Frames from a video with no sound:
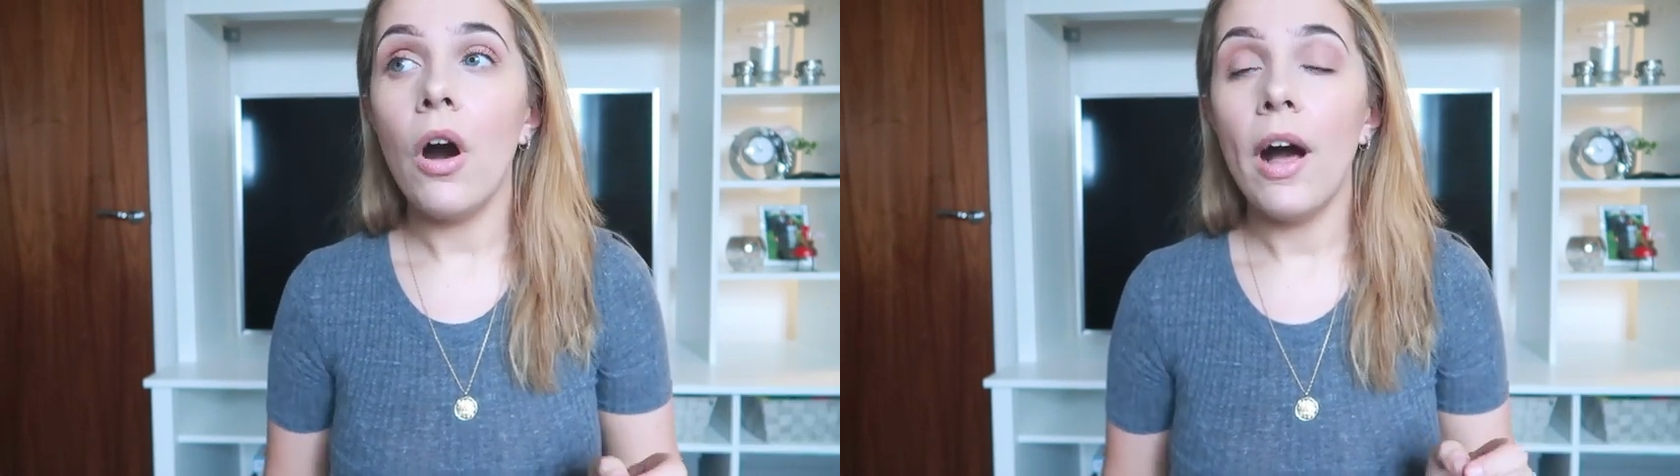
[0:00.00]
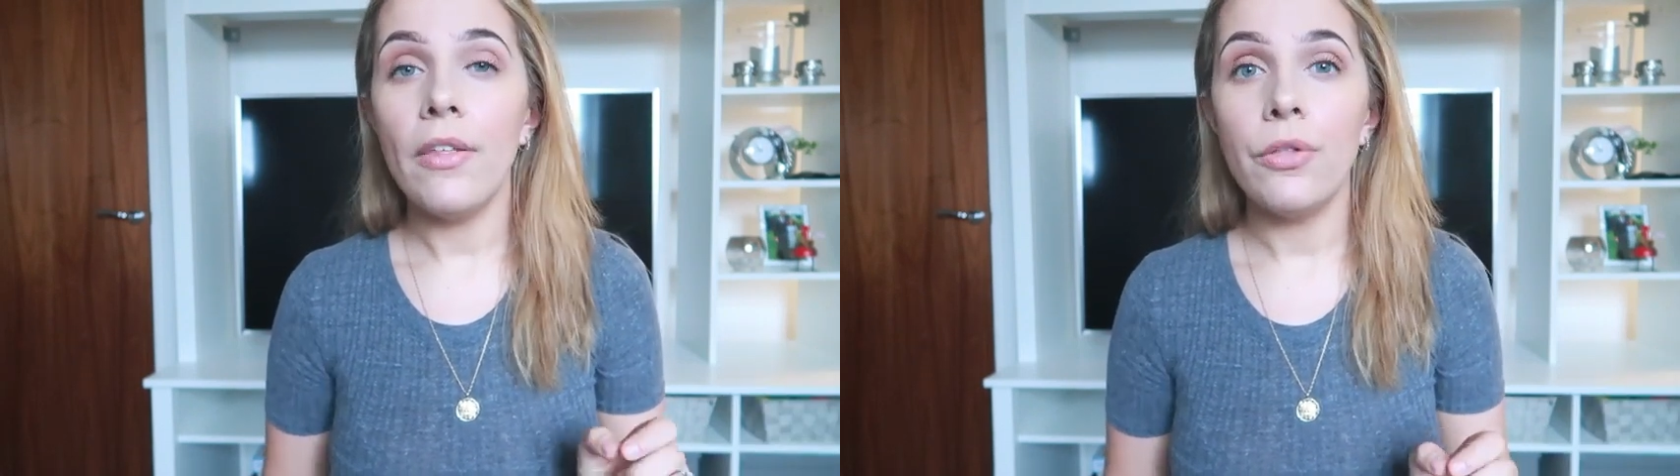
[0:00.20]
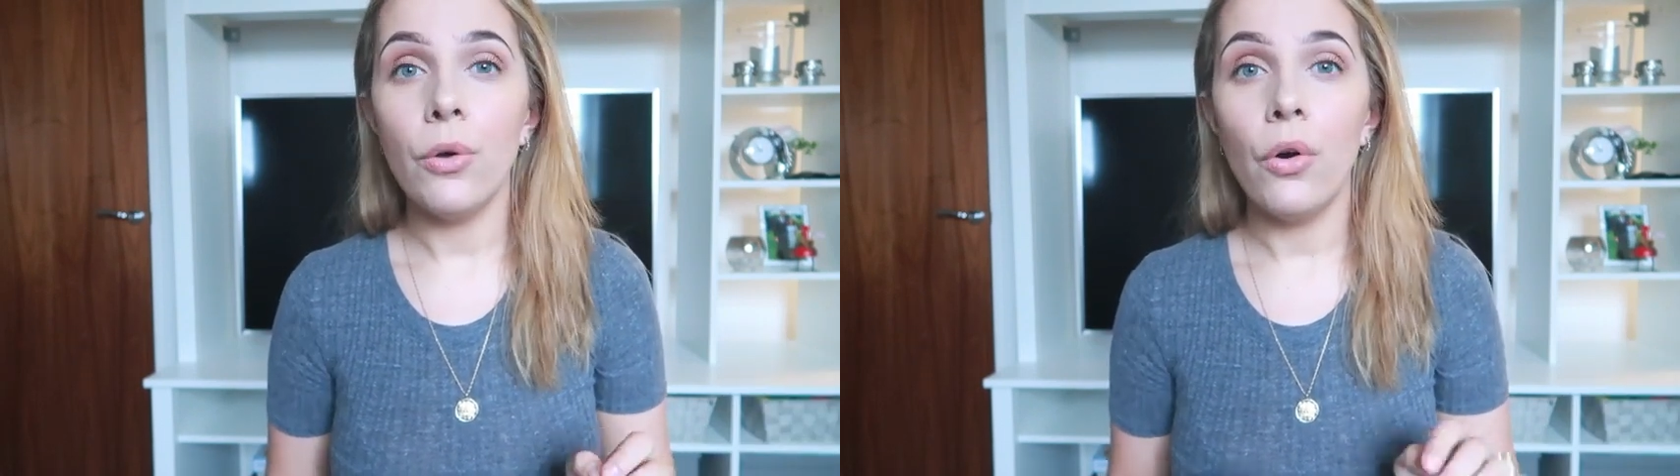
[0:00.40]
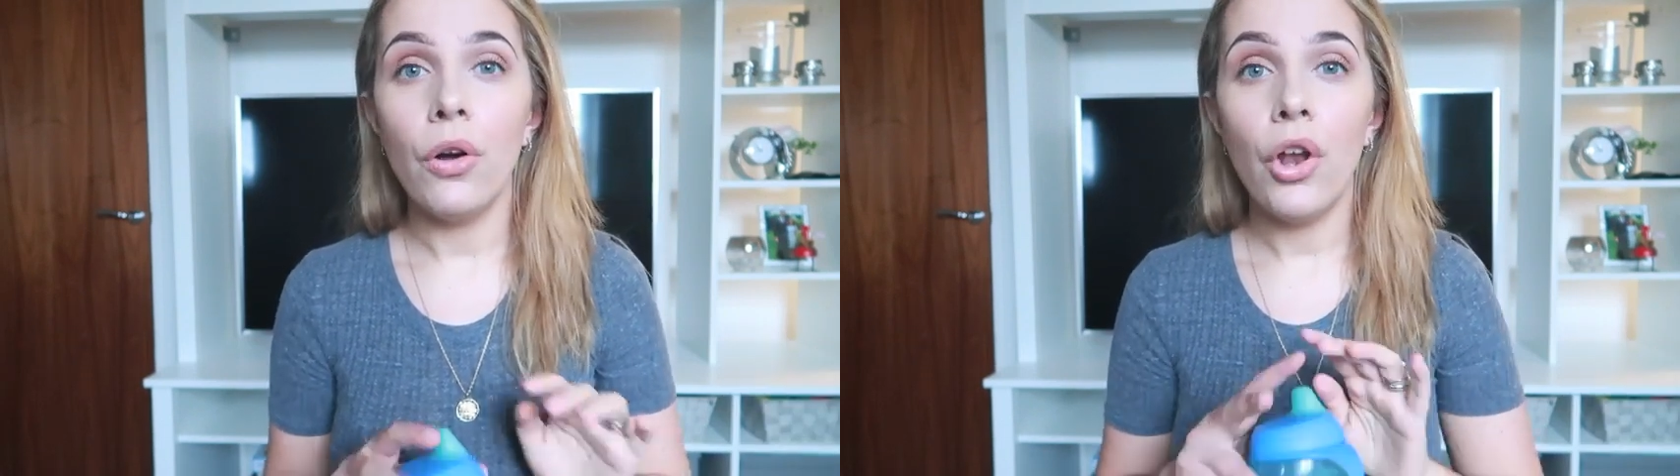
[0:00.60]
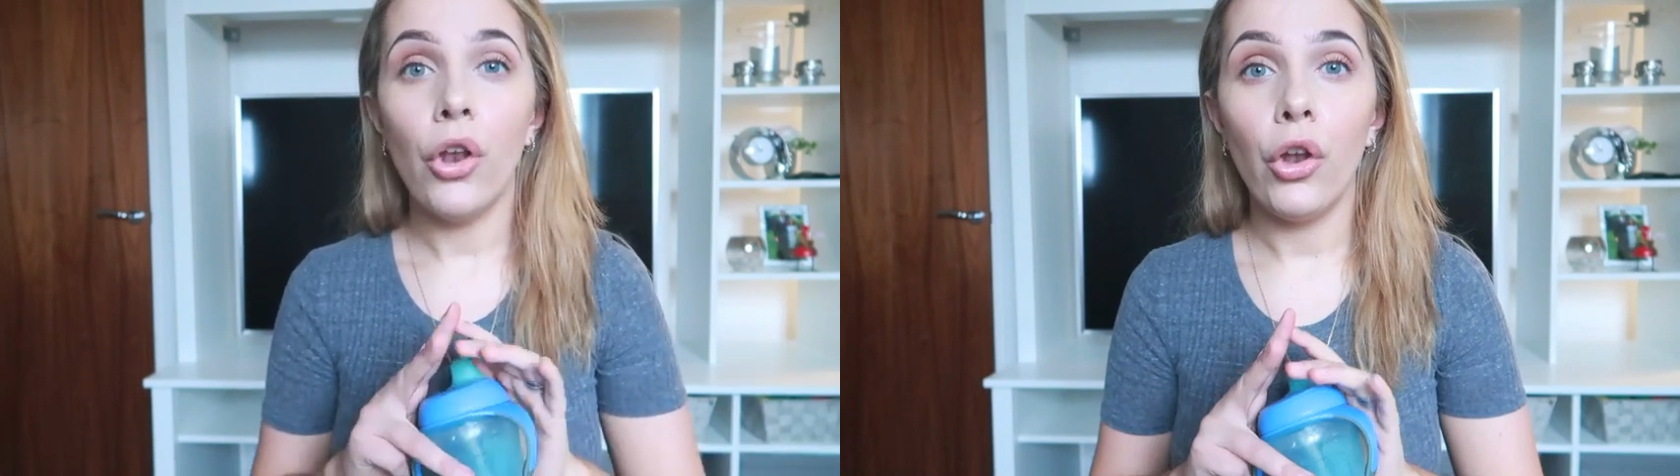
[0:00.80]
I
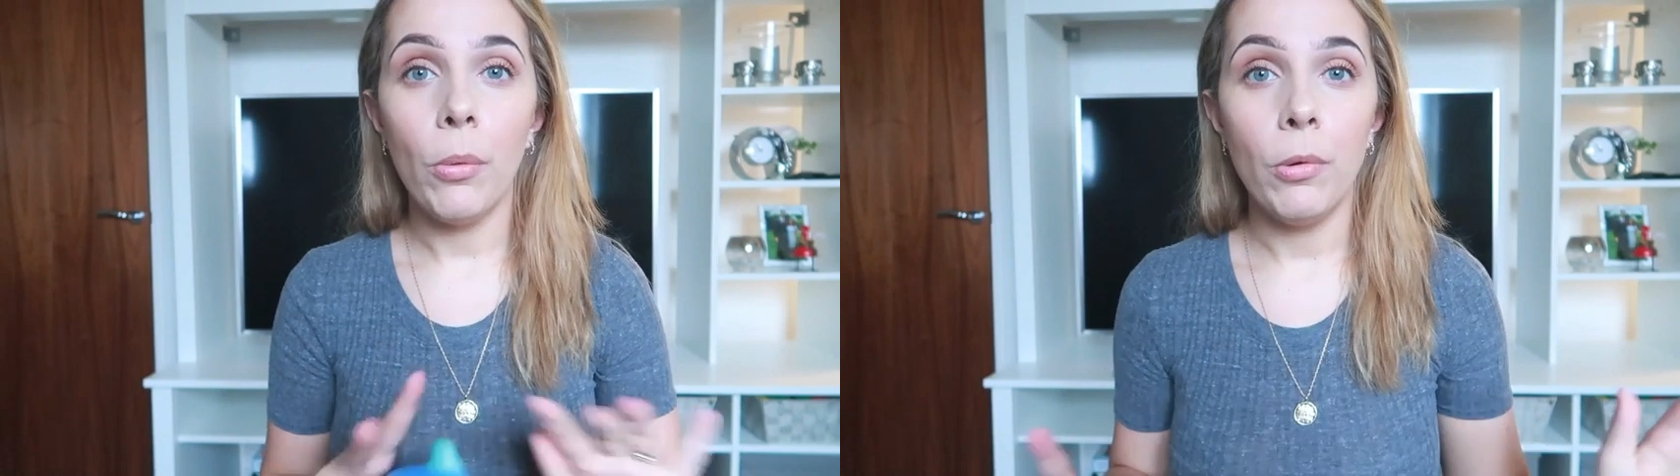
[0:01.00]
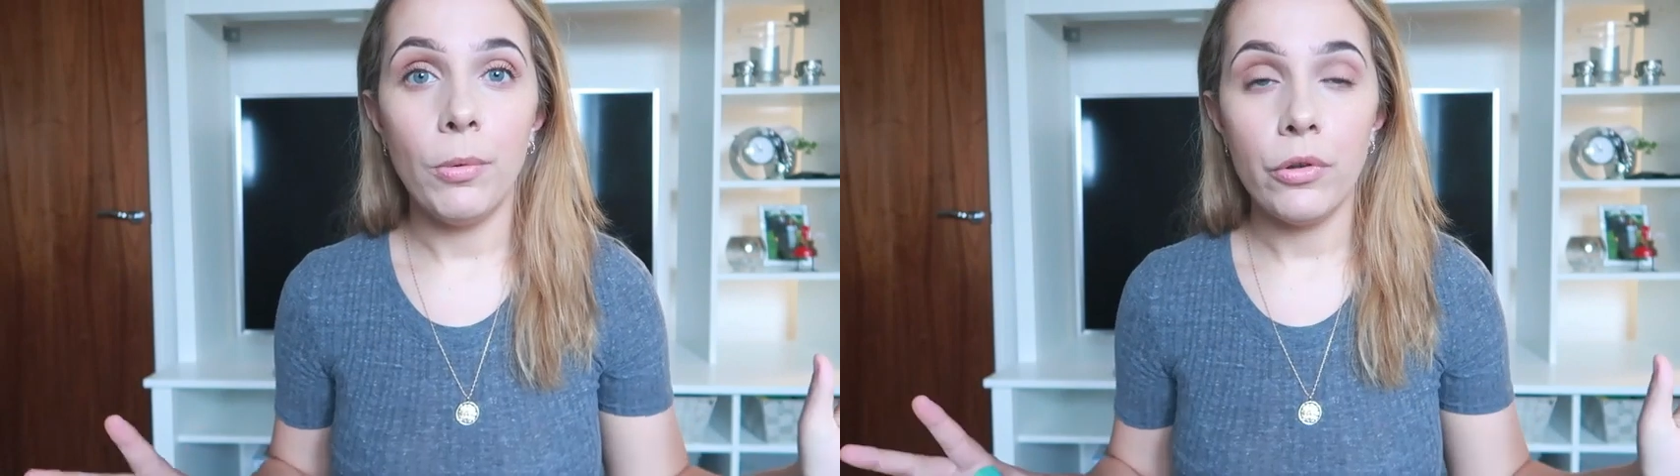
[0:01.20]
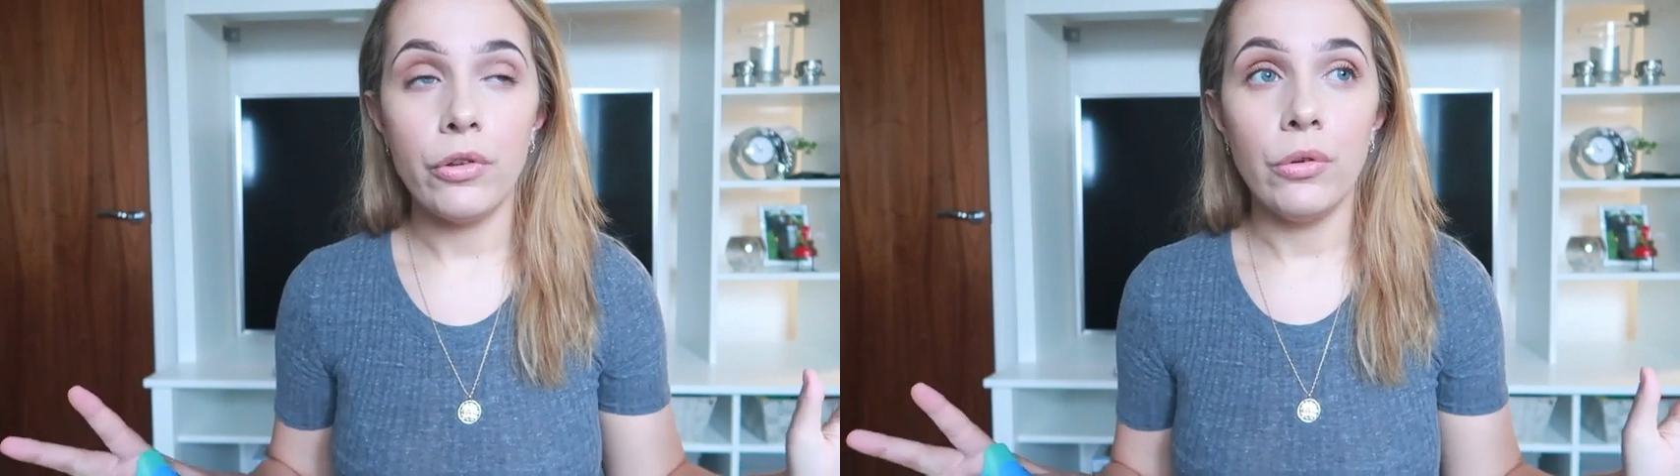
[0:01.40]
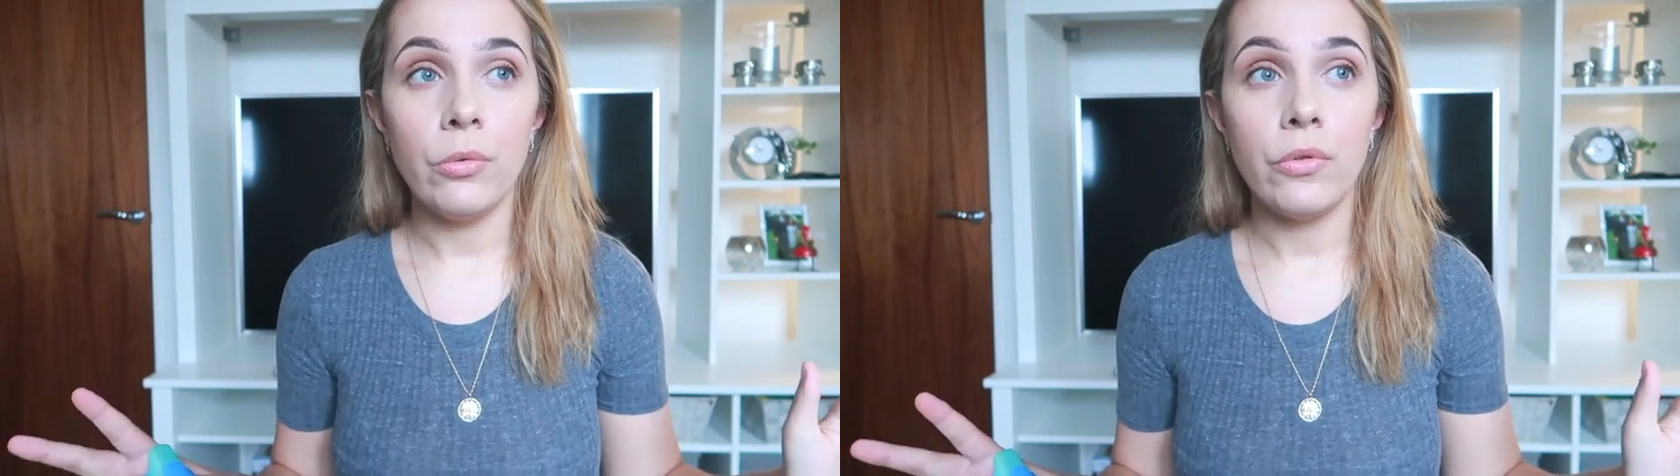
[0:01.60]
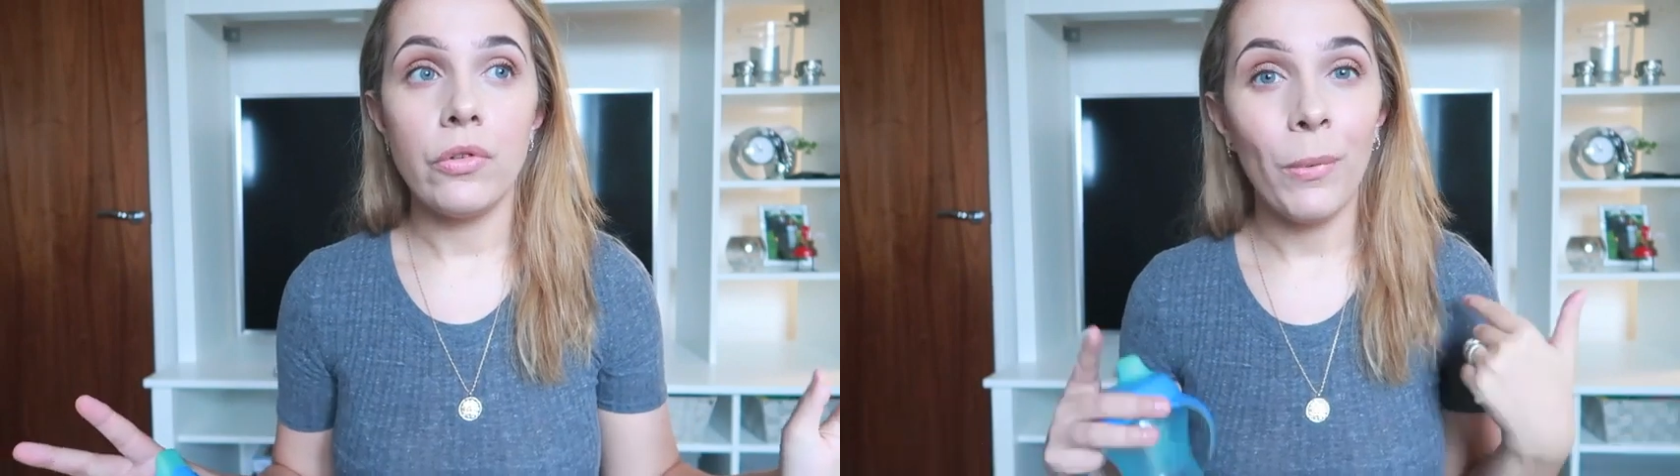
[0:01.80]
thought, no more bottles.